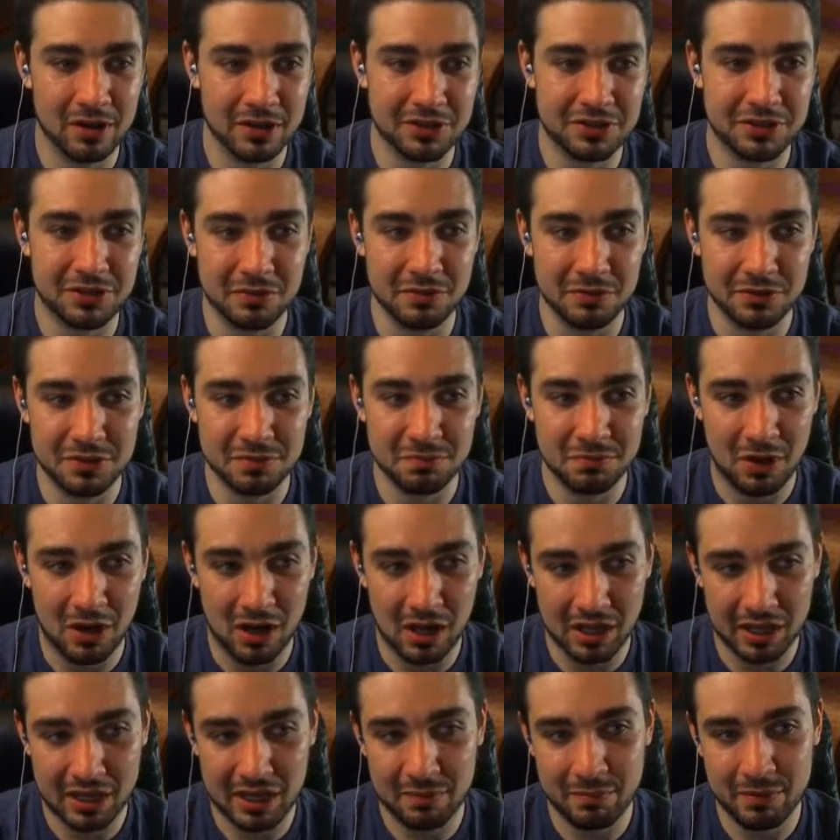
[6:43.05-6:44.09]
It's too
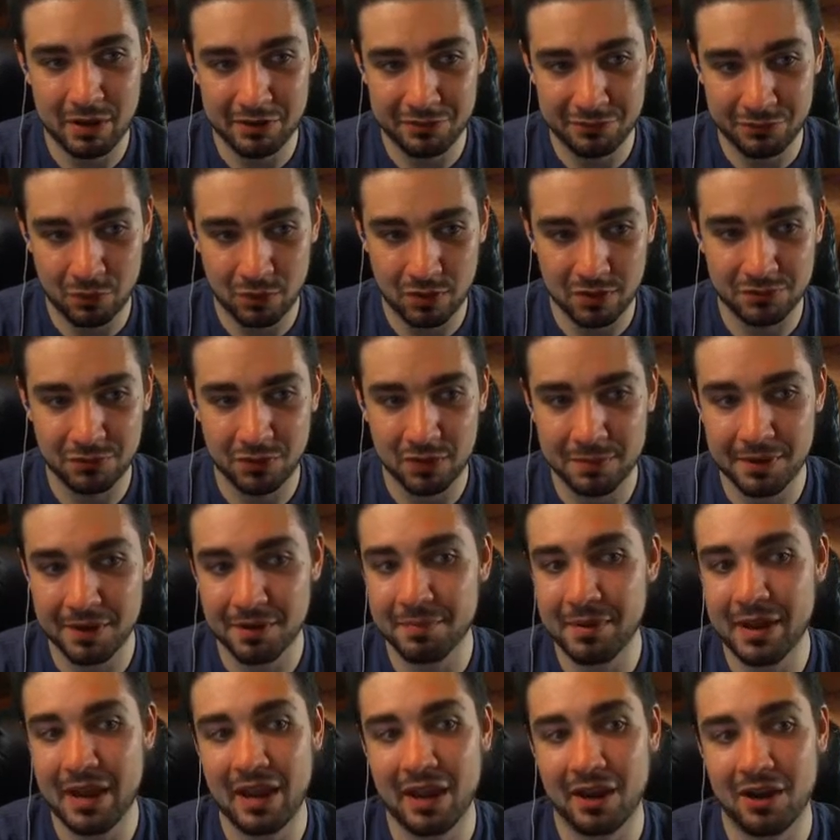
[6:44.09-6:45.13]
small. It can be a 4/4, but you're
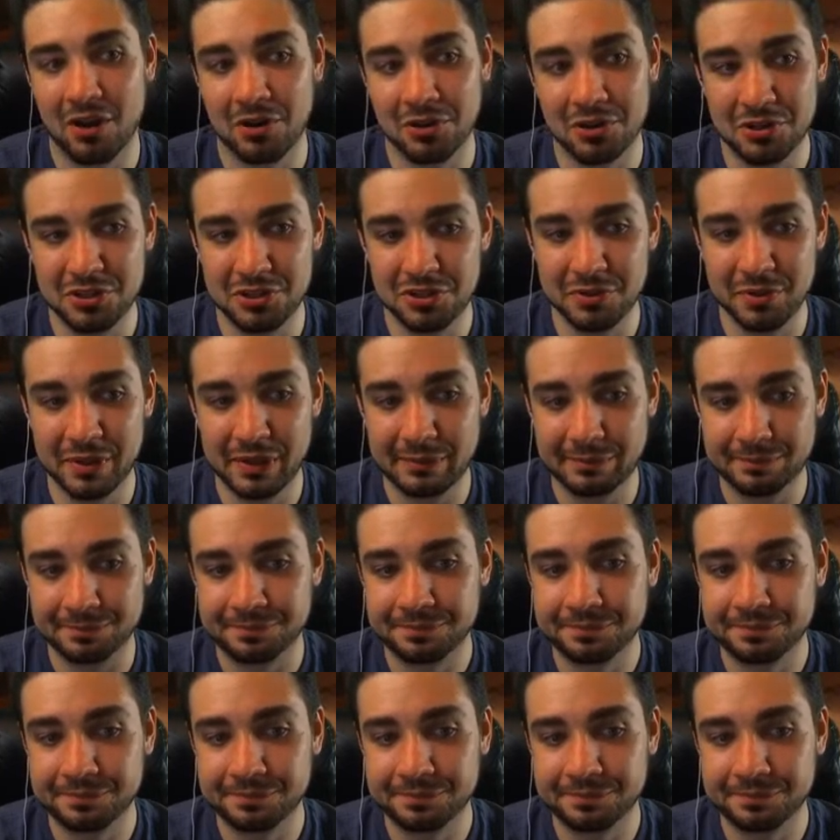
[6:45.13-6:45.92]
paying card to do it.